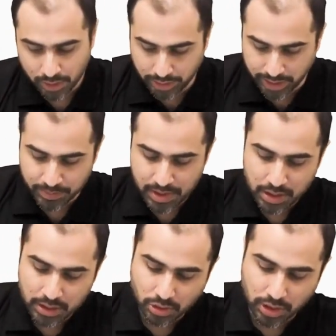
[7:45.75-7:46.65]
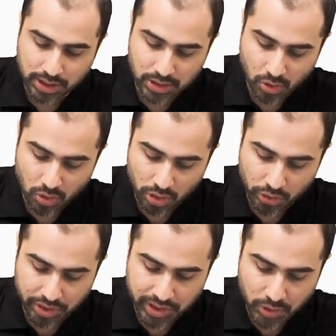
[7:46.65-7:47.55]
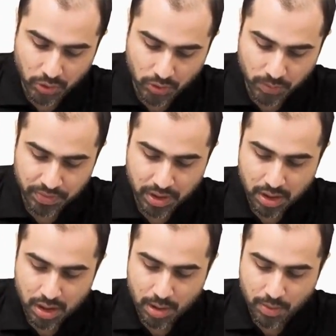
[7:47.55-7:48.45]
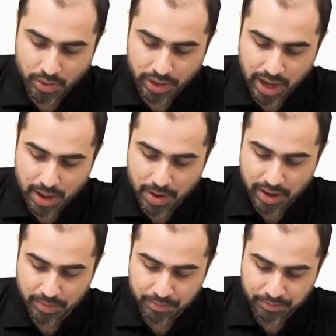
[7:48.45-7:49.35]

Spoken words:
Right? So that is all you need to know about MRM.